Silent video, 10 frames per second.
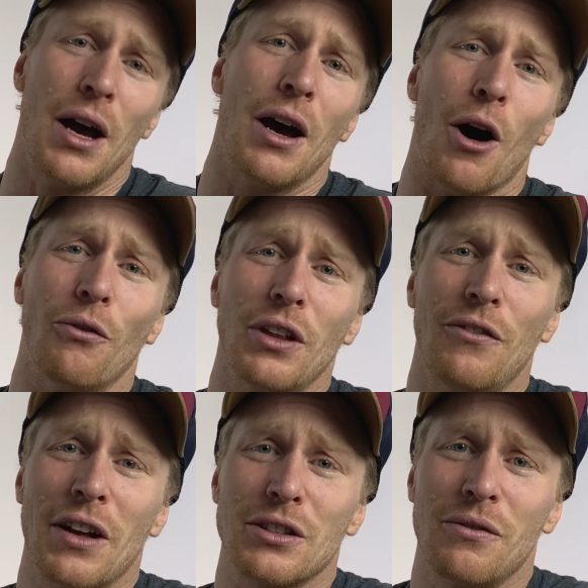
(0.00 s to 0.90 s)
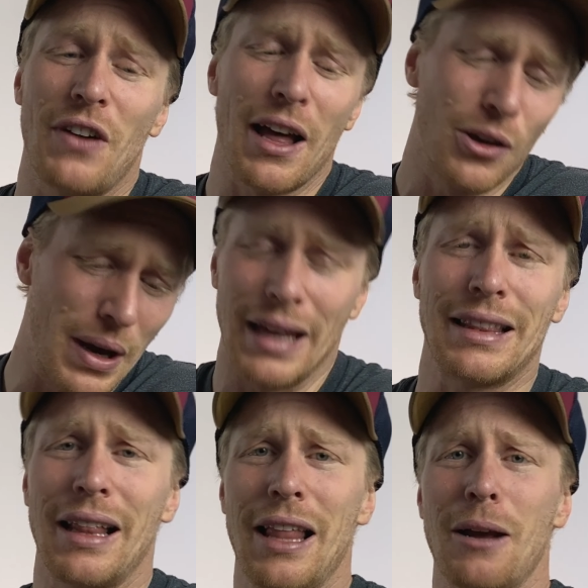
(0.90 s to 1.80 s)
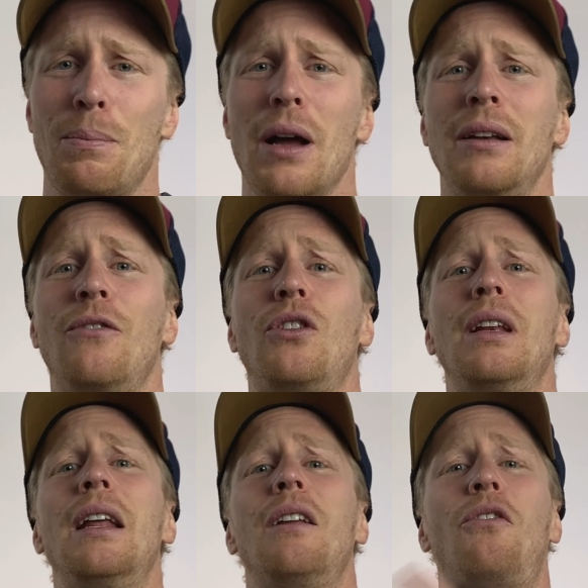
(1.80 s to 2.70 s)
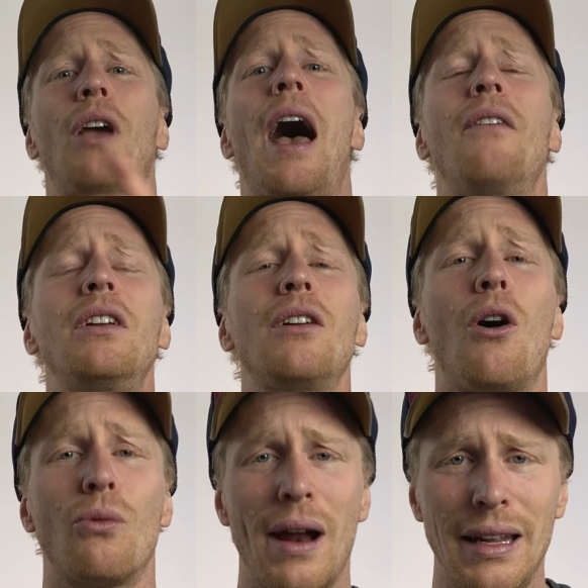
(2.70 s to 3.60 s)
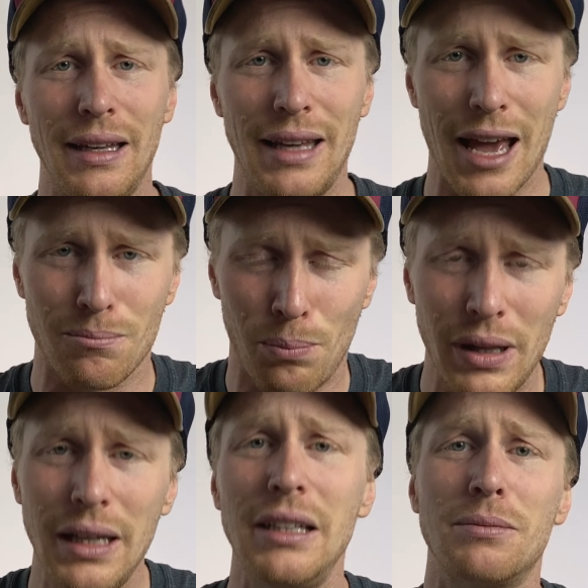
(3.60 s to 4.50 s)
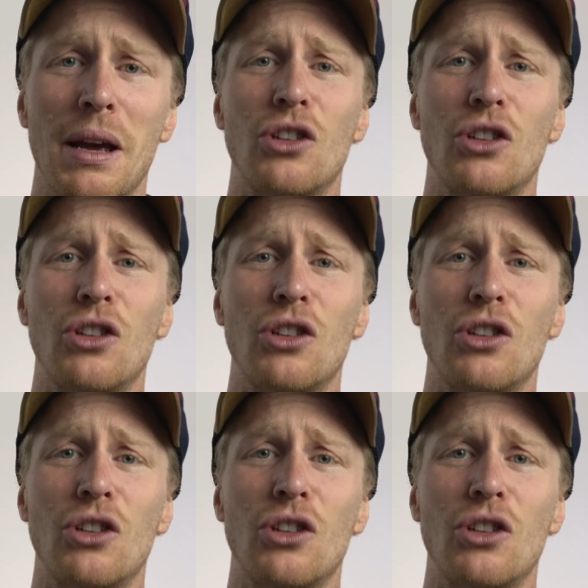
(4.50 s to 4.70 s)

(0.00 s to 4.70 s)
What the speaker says: Hopefully you found some value. Hit that like button if you did. If you haven't already yet, please make